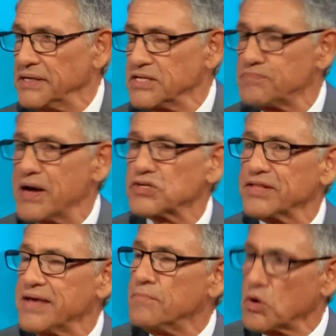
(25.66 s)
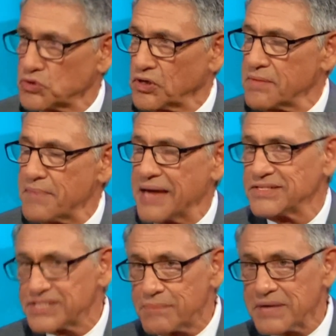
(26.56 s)
especially the emotional impact.
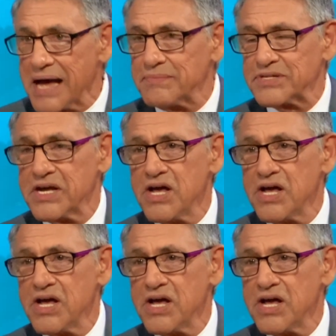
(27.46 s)
And sometimes